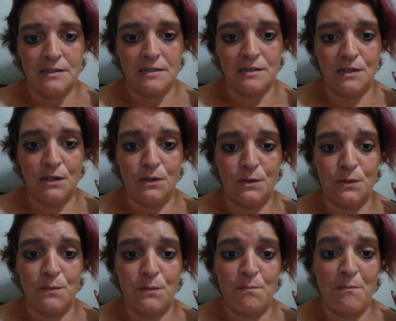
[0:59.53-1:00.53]

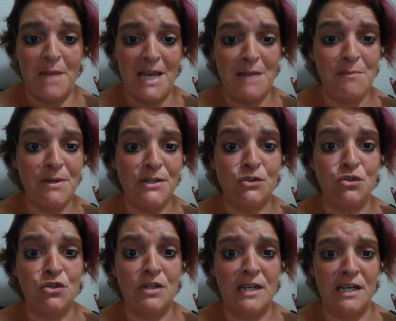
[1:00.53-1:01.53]
So maybe you should